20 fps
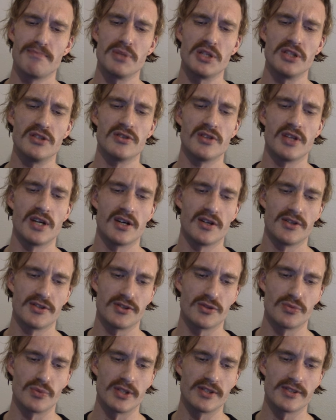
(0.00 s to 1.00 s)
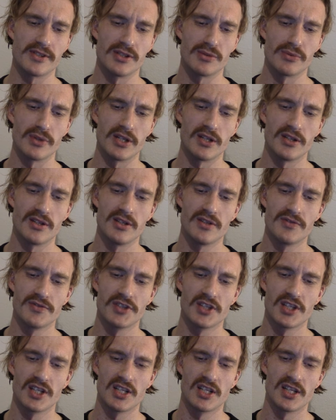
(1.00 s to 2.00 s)
into the houses once in a while.
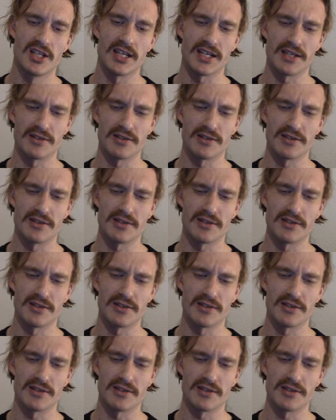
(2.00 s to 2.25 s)
Like